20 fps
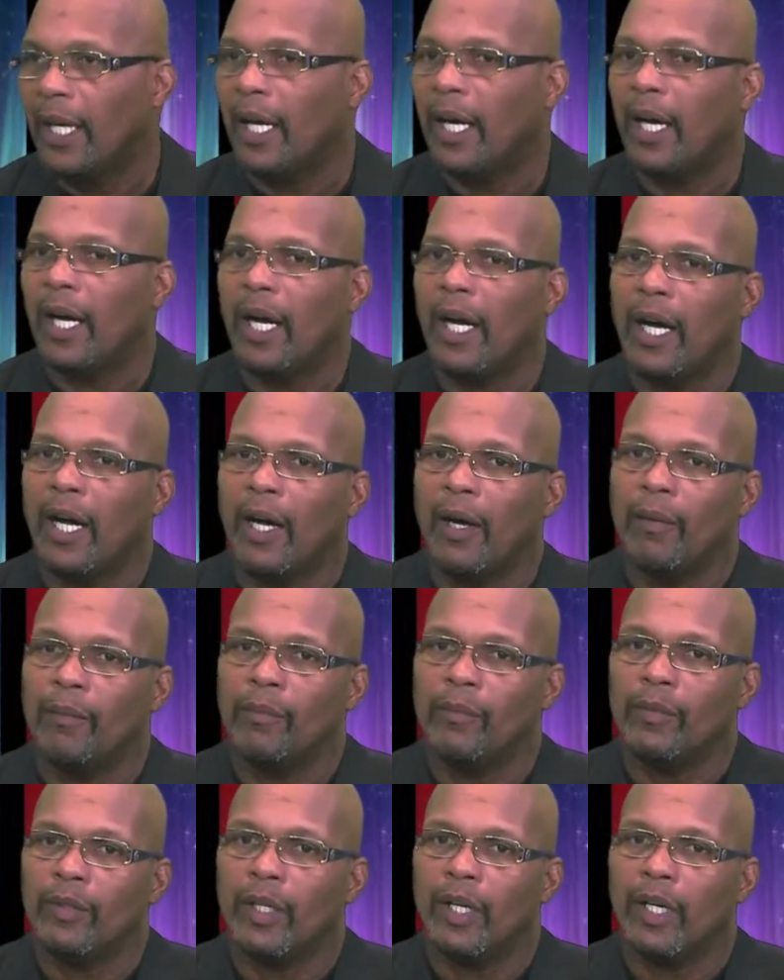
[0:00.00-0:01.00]

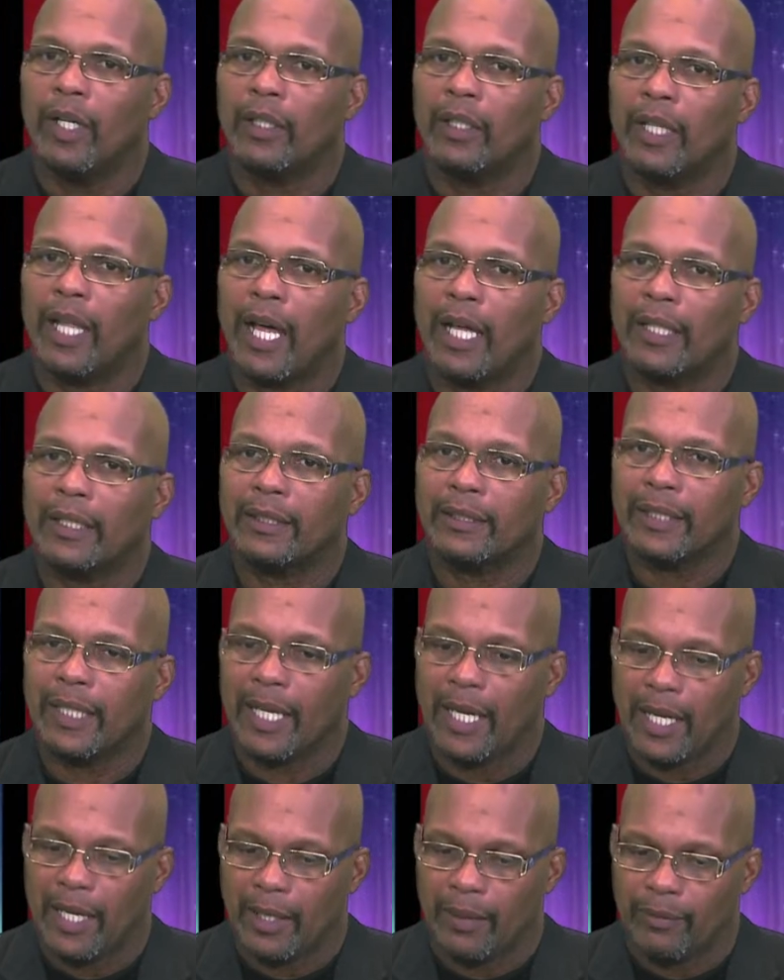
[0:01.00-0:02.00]
A lot of
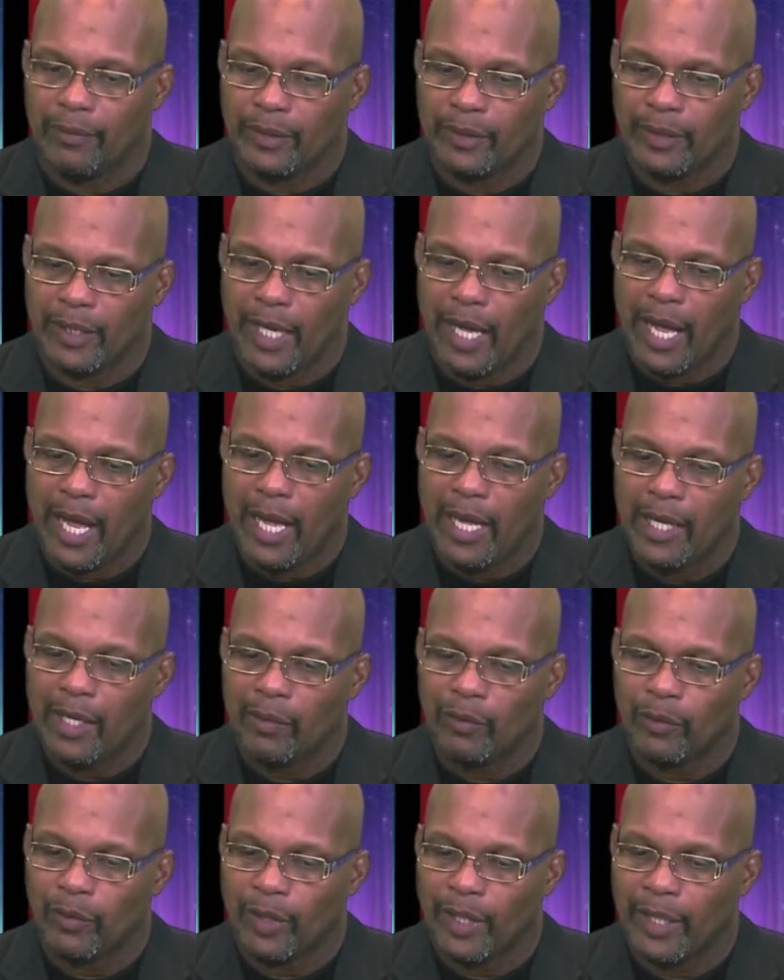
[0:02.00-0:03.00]
times I
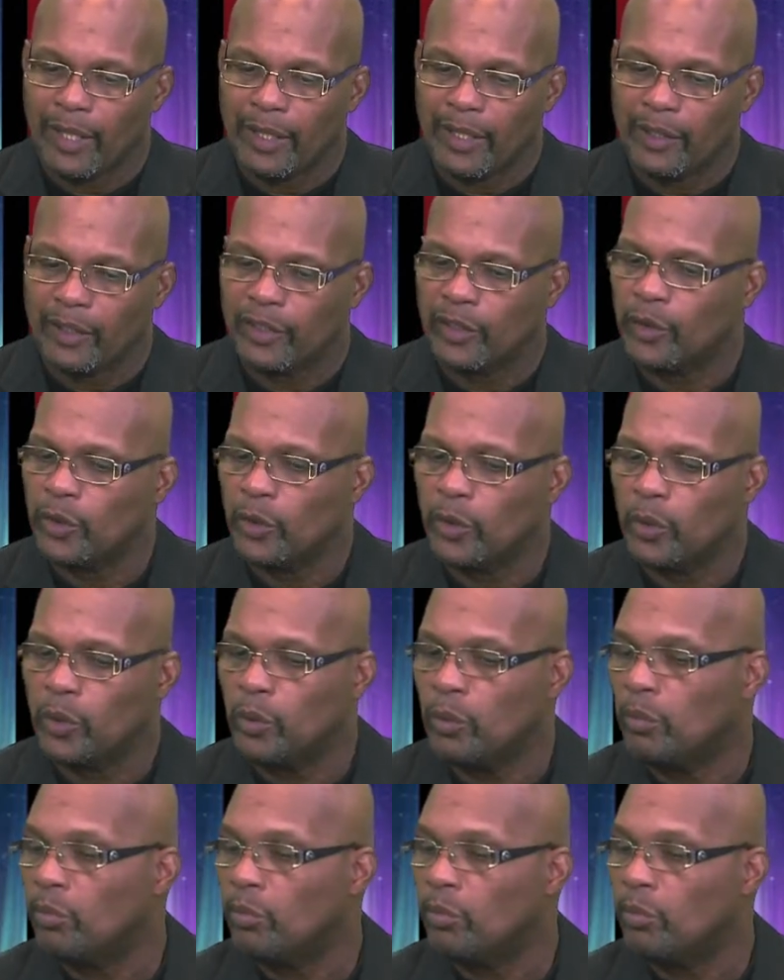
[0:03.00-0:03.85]
have ran into